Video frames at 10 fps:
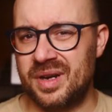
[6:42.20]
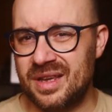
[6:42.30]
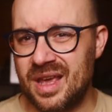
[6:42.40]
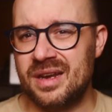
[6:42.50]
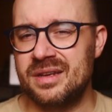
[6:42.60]
but
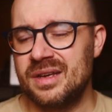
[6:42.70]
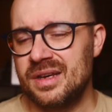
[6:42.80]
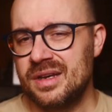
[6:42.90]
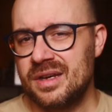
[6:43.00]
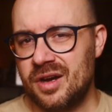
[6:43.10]
again,
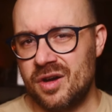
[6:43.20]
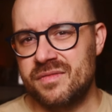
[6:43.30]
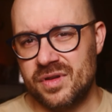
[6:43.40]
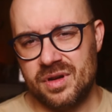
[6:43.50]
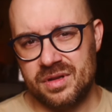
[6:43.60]

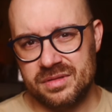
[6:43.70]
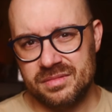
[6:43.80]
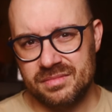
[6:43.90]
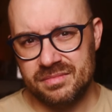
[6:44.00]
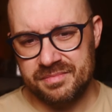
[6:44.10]
overall,
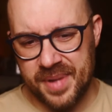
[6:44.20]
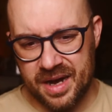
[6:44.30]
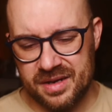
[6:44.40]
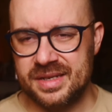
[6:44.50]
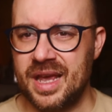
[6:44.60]

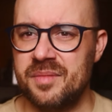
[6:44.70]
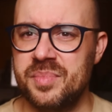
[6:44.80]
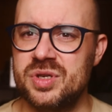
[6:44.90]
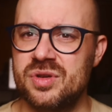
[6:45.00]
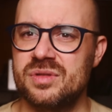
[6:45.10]
beggars can't
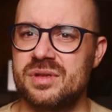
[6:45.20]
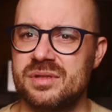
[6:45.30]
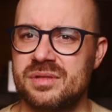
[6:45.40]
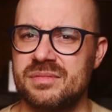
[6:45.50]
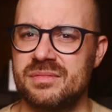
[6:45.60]
be
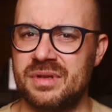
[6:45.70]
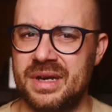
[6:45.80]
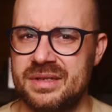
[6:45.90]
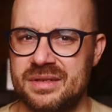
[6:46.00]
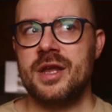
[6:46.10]
choosers,
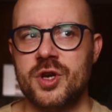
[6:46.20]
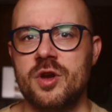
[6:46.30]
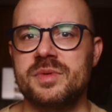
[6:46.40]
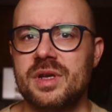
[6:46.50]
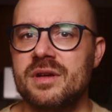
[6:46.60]
right? In
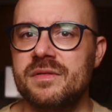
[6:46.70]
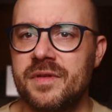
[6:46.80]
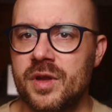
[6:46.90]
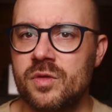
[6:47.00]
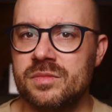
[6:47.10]
terms of
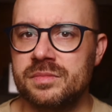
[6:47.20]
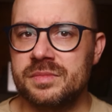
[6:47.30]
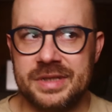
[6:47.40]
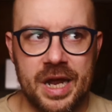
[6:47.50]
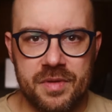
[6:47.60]

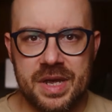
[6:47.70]
lume, there